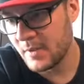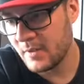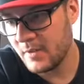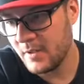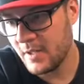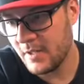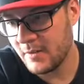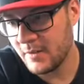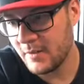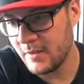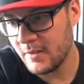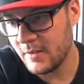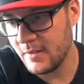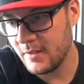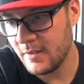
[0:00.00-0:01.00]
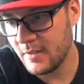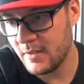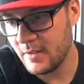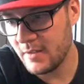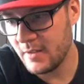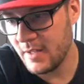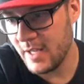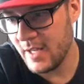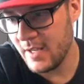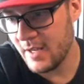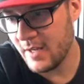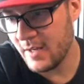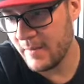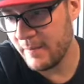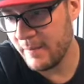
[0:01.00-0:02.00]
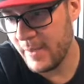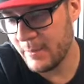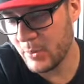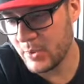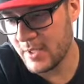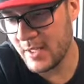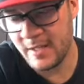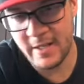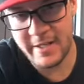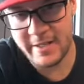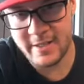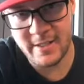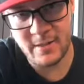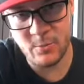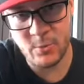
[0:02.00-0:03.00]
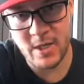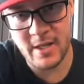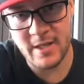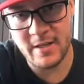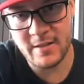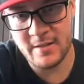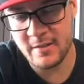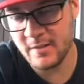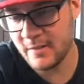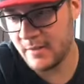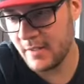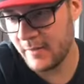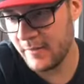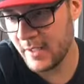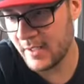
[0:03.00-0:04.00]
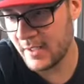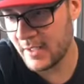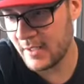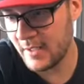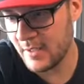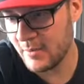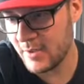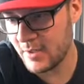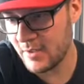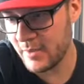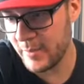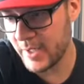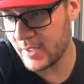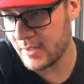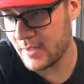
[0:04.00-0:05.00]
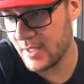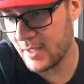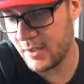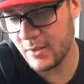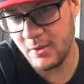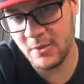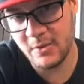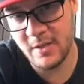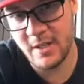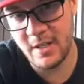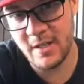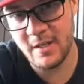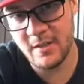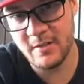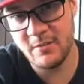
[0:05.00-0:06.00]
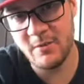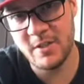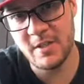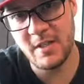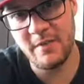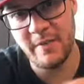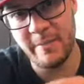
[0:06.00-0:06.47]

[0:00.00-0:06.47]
No, they people said like cut wires and stuff like that. That was only because they glued the receiver